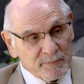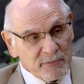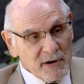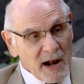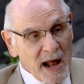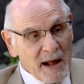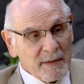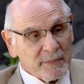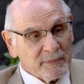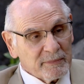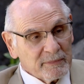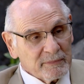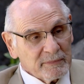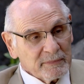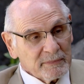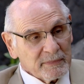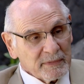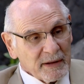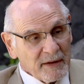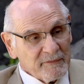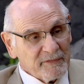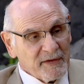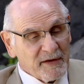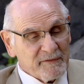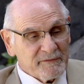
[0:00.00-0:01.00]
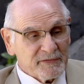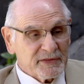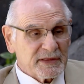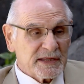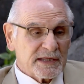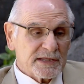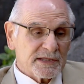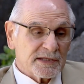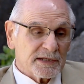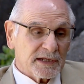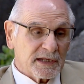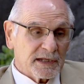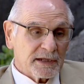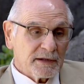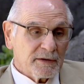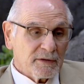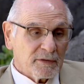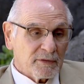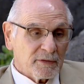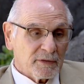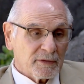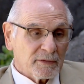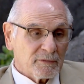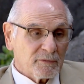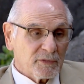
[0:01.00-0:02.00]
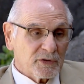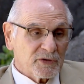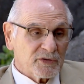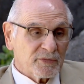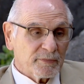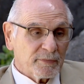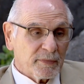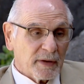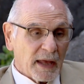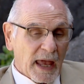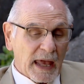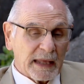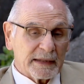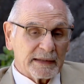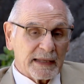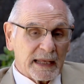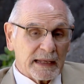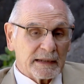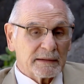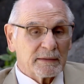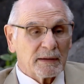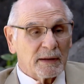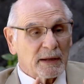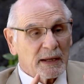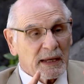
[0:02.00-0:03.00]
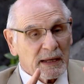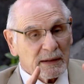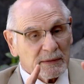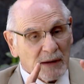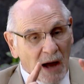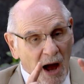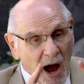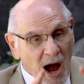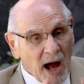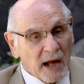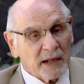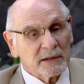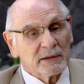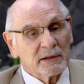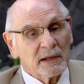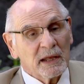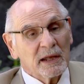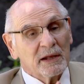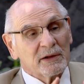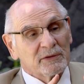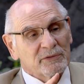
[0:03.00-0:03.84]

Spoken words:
problem of ethnicity, and then get on